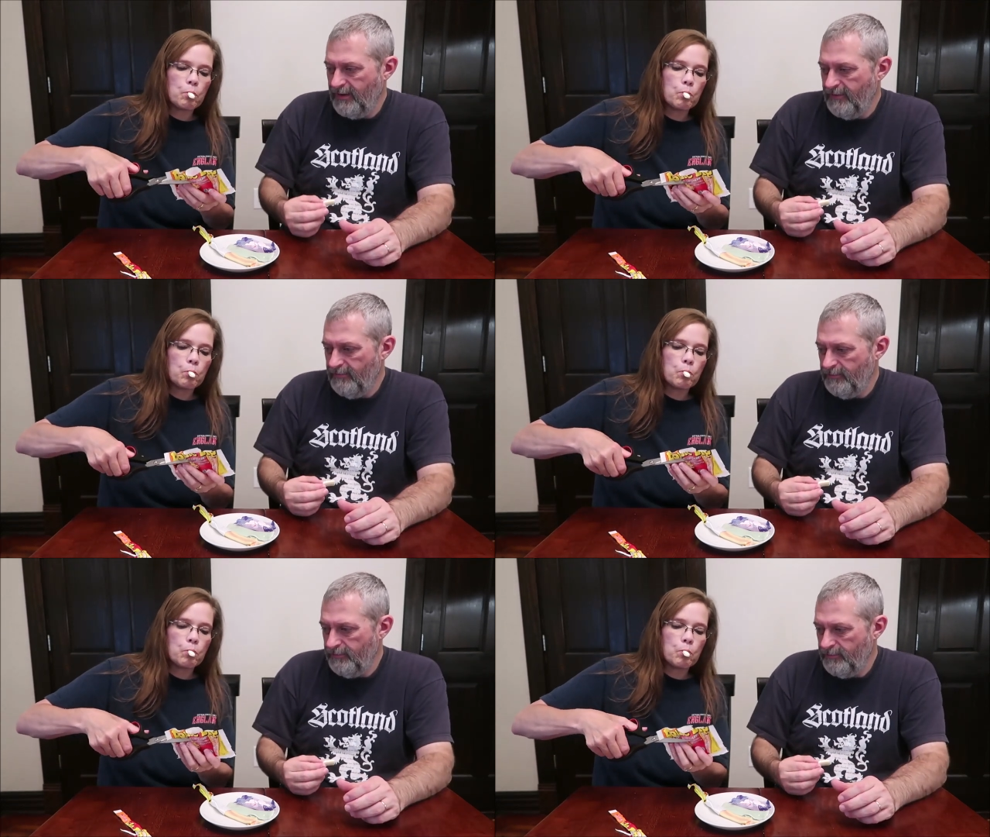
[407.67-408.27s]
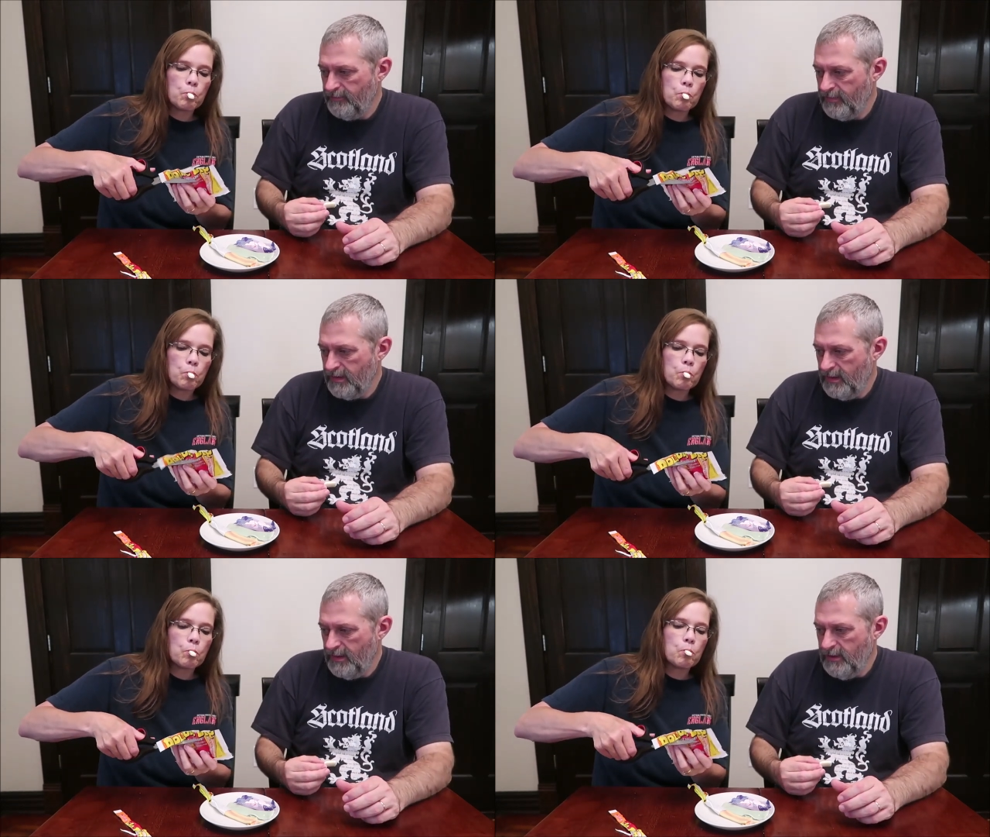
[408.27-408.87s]

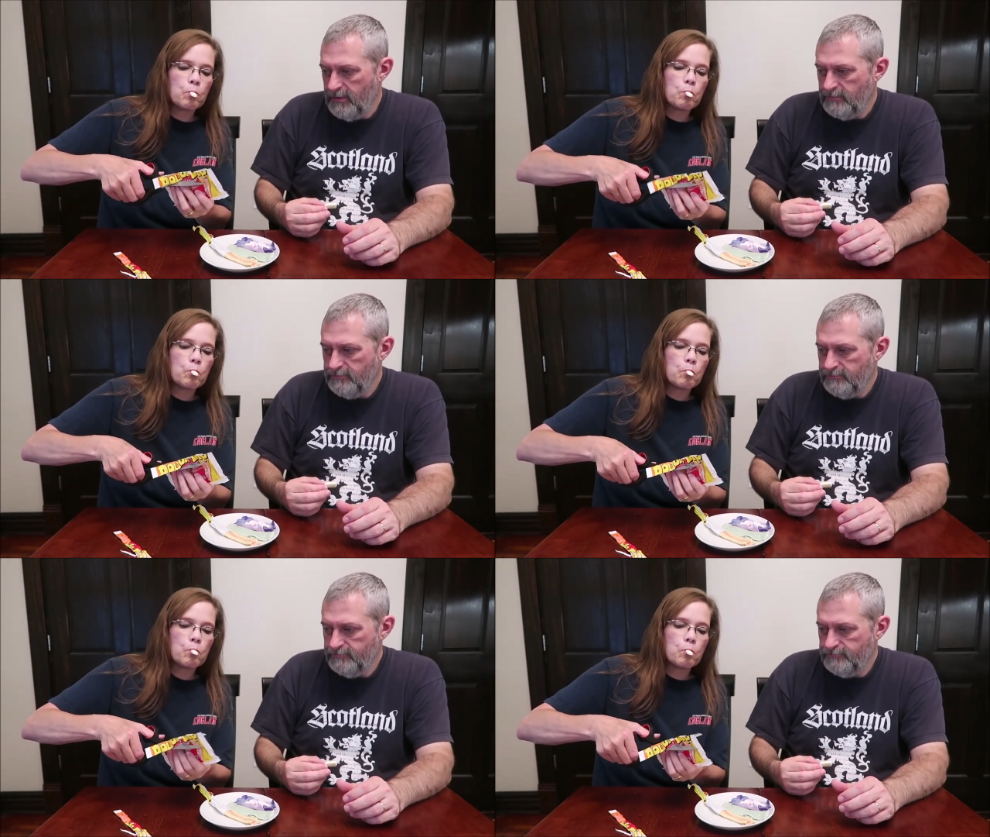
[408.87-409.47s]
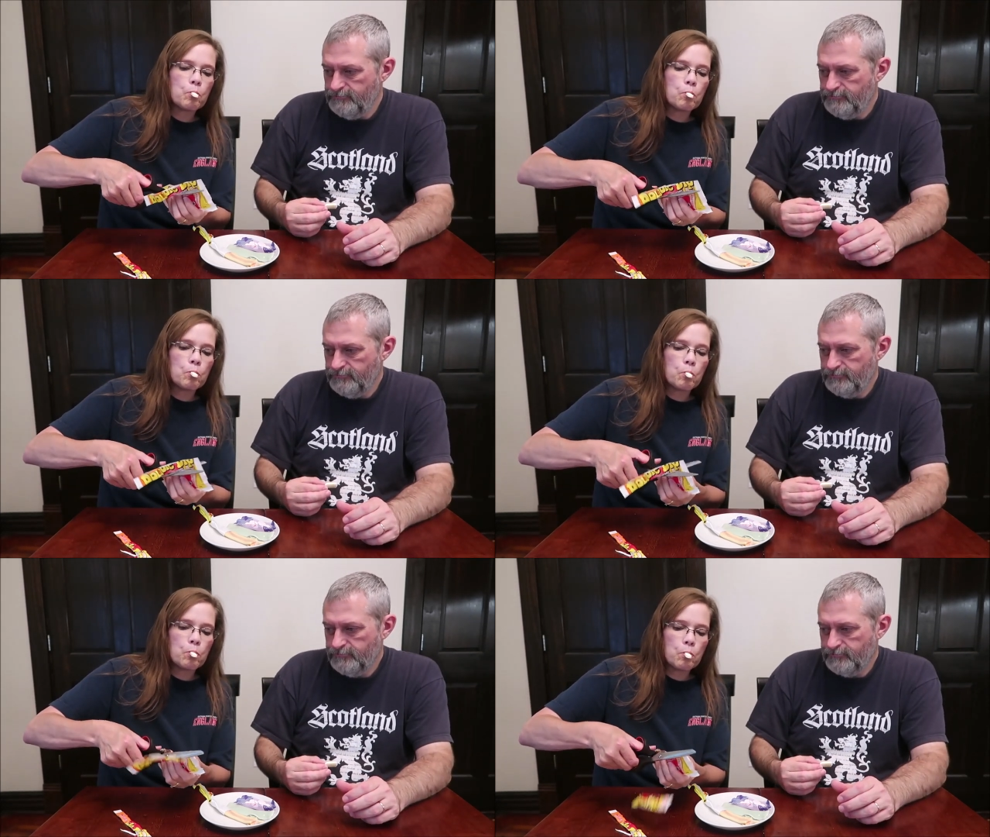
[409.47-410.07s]

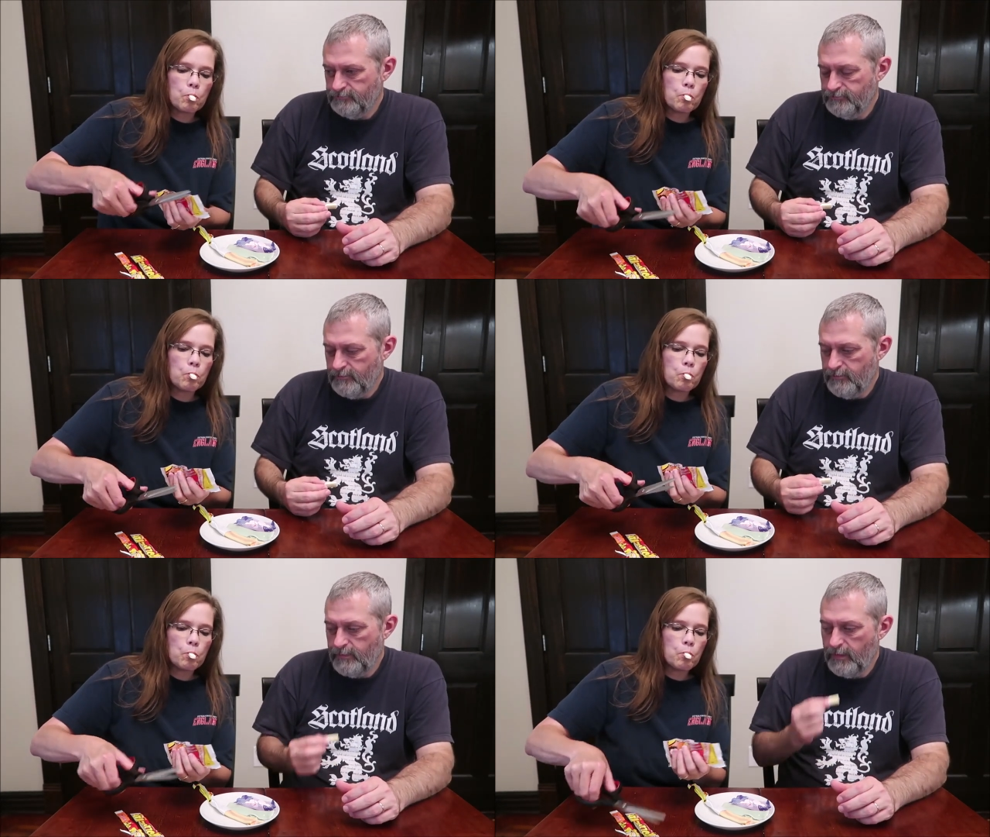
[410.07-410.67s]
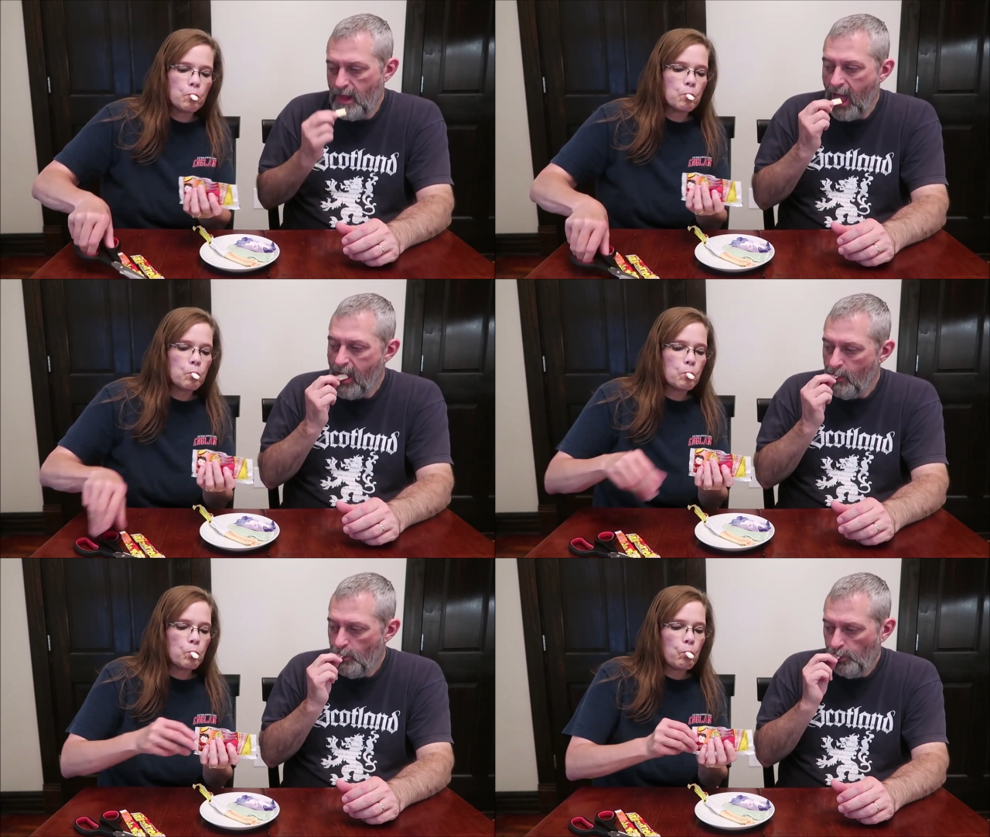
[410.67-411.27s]

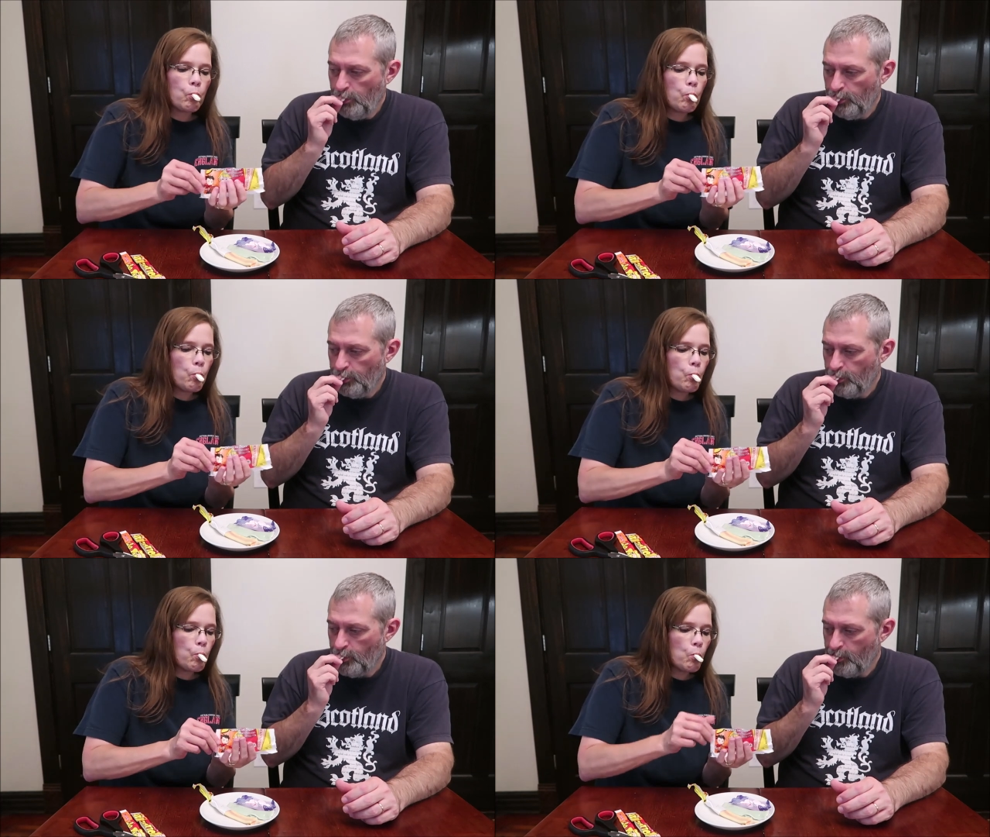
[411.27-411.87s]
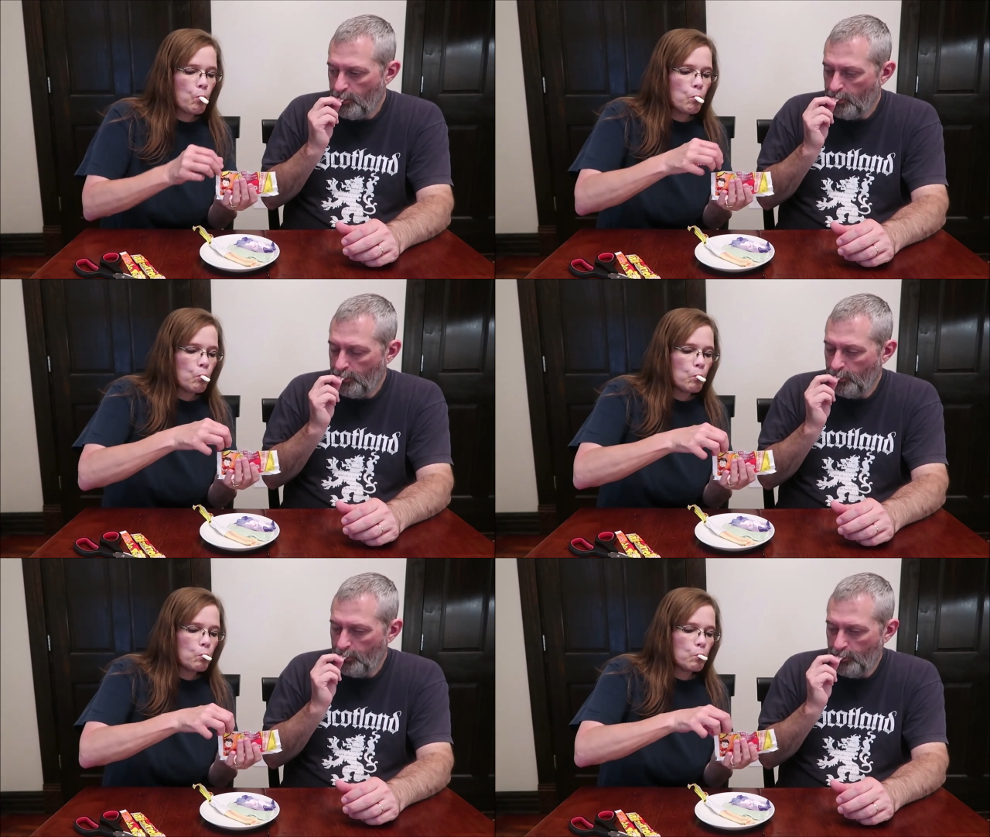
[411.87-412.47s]

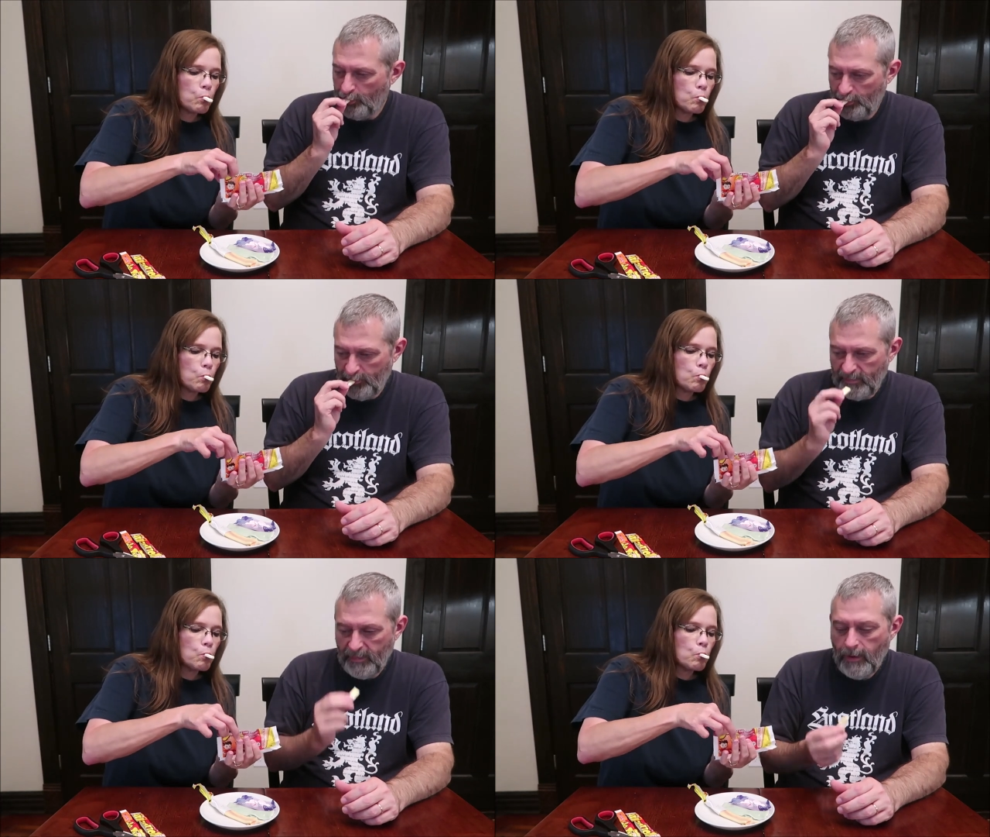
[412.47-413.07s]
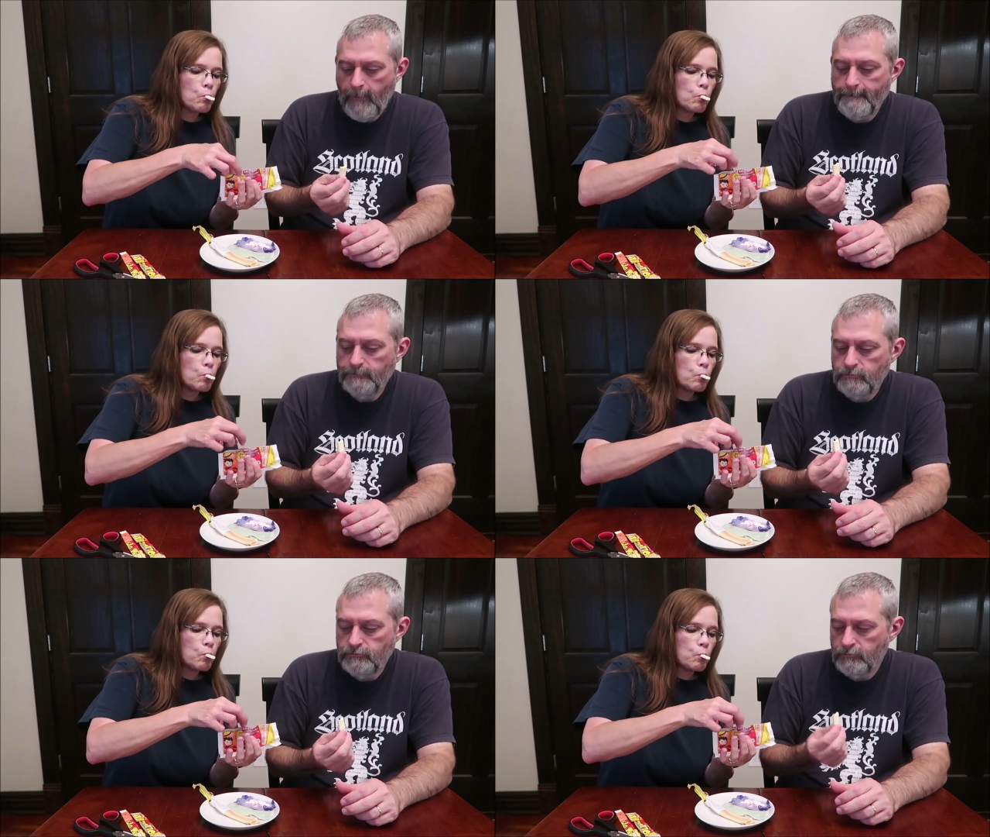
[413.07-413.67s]

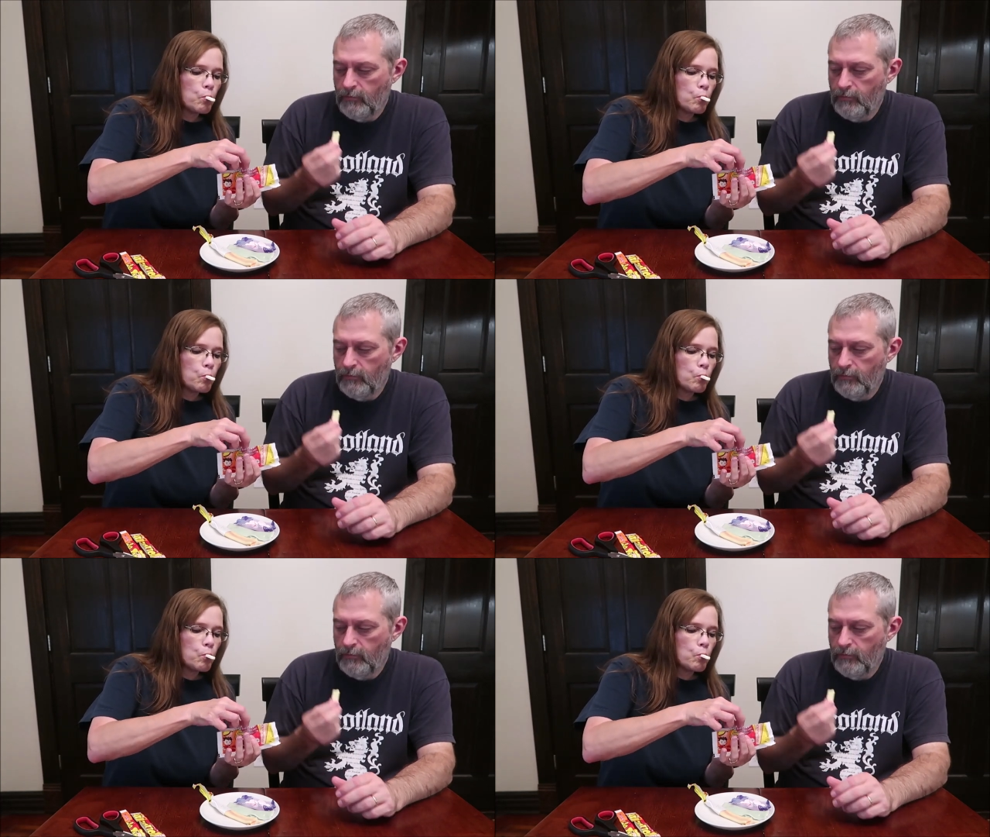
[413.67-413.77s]
Nobody speaks.